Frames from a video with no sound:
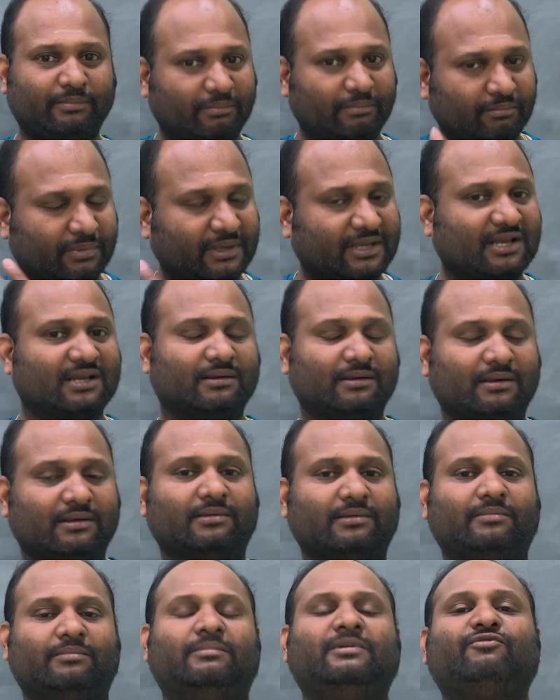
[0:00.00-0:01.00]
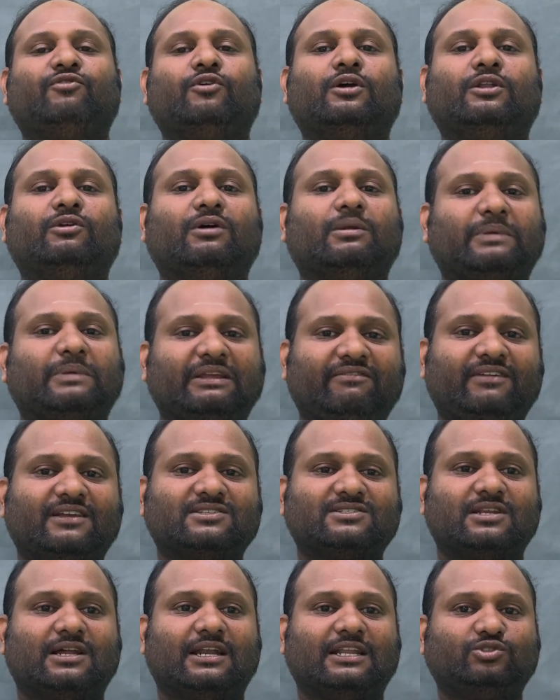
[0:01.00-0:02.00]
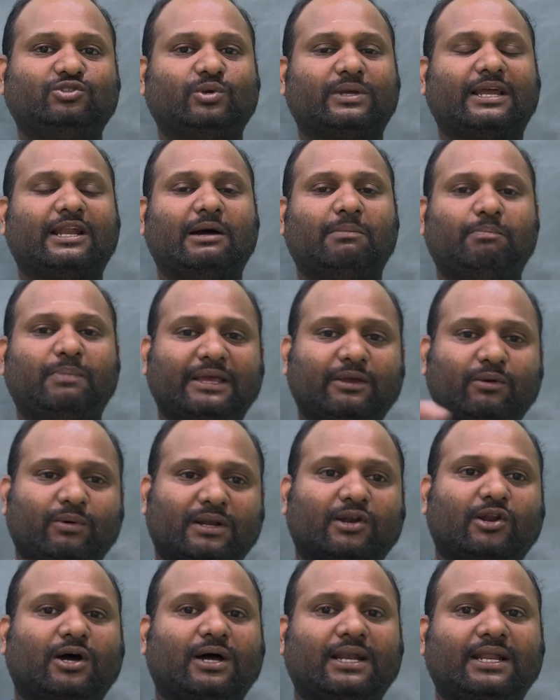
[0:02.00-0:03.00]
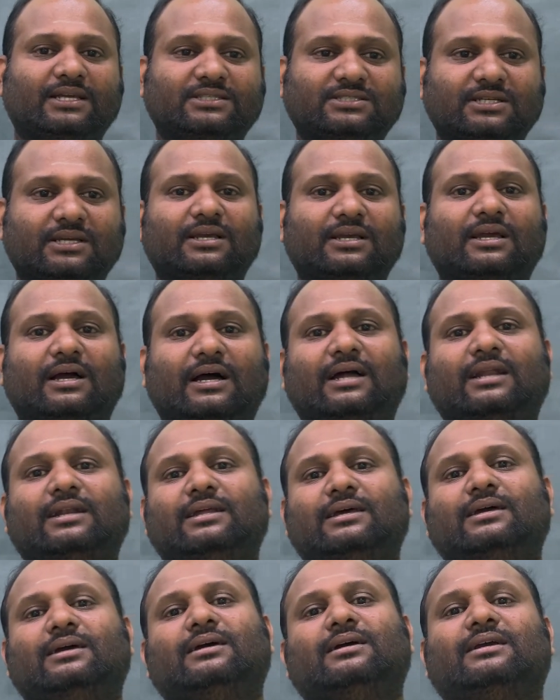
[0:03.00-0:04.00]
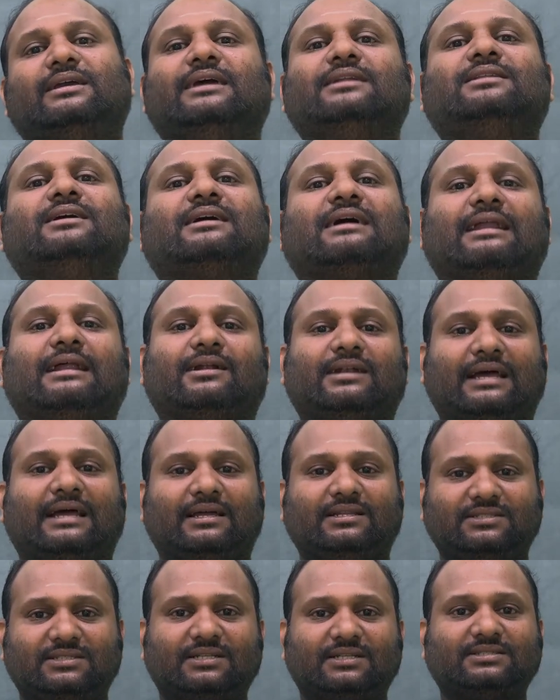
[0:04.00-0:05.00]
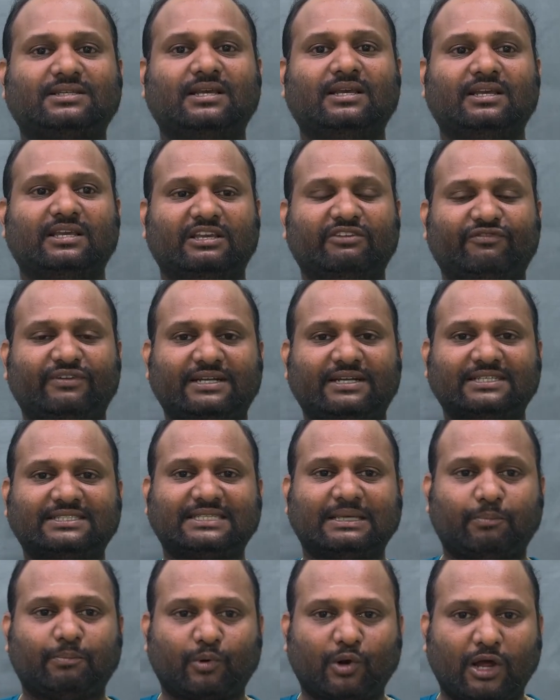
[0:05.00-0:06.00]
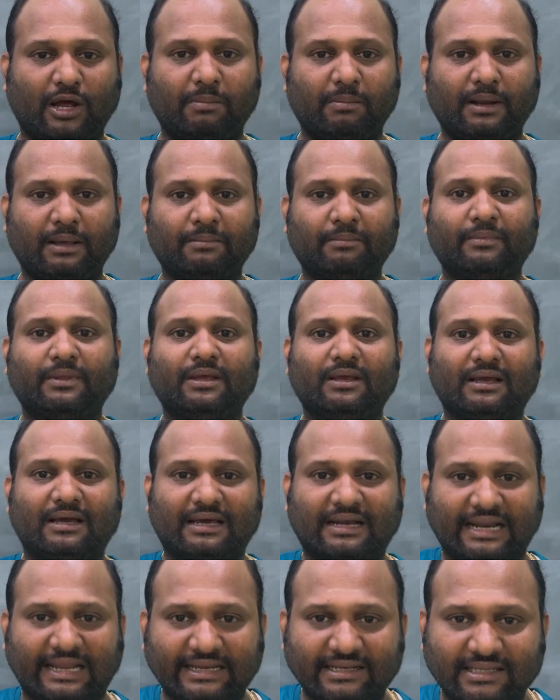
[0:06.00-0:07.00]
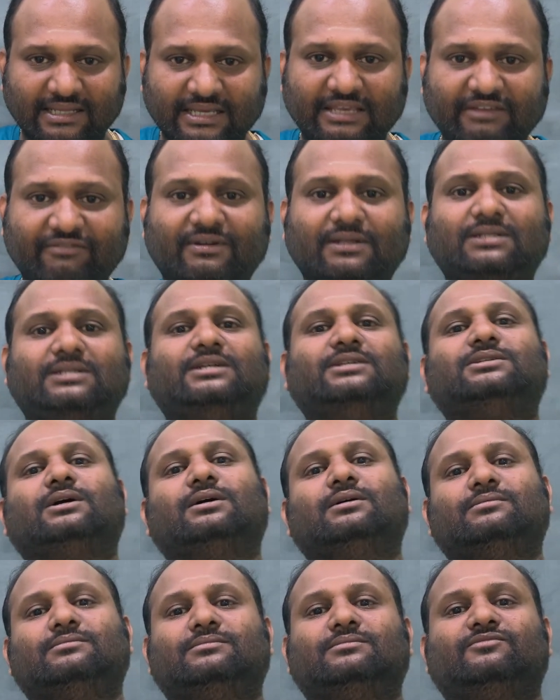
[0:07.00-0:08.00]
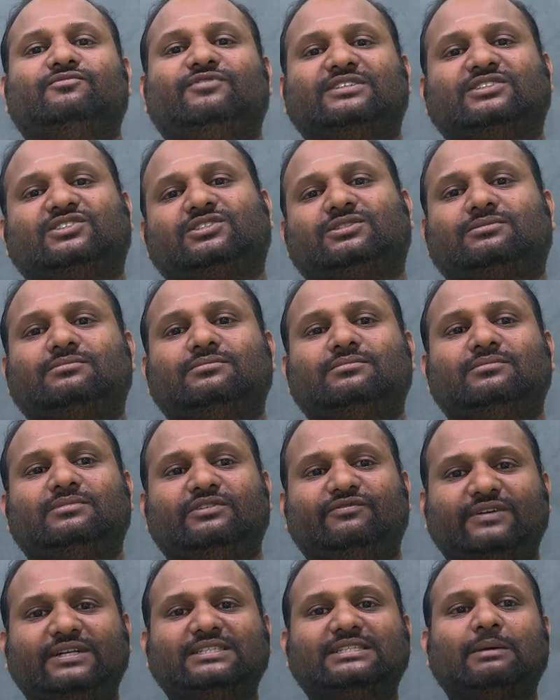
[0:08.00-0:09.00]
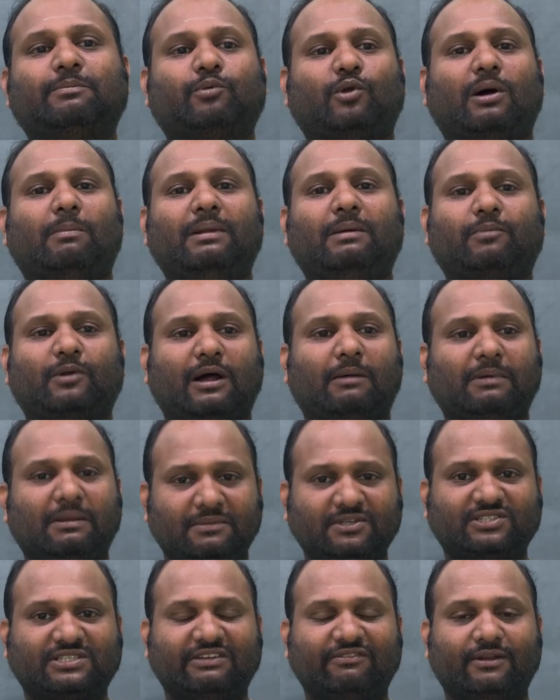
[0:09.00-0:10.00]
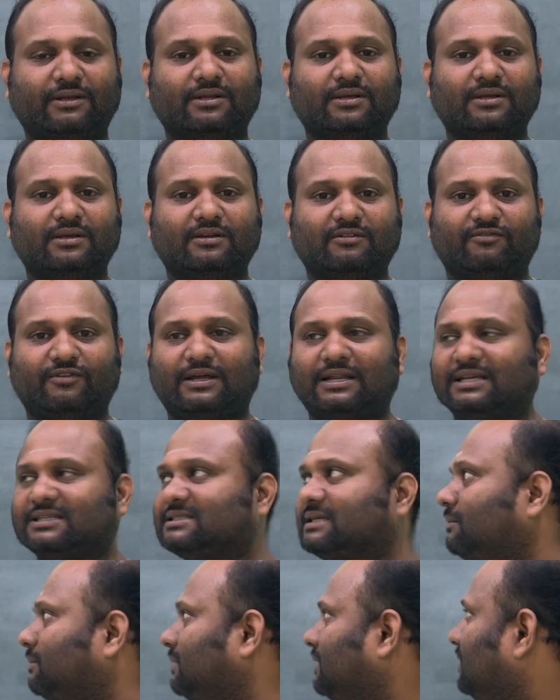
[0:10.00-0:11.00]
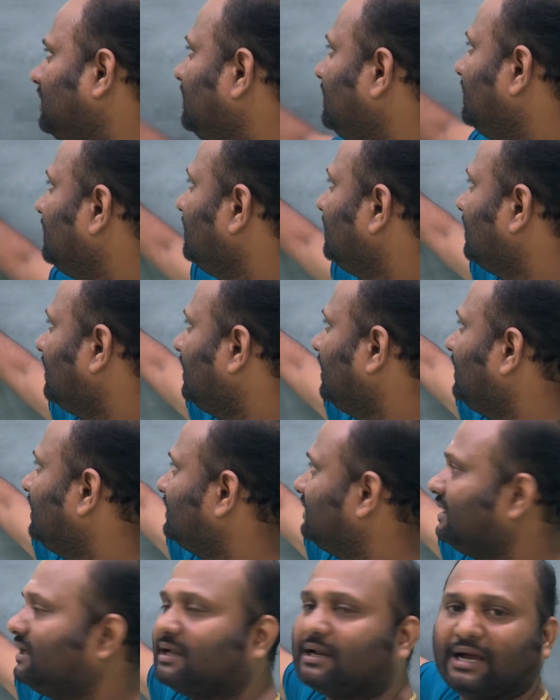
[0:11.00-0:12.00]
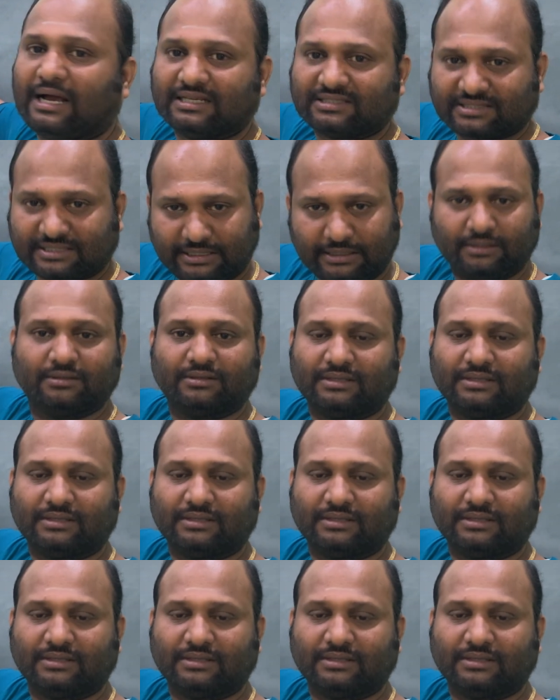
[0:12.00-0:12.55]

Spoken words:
because before your previous knowledge you can apply your knowledge and get the correct answers. If it is a problem, write the given data first. If it is a problem is given. For example, they are asking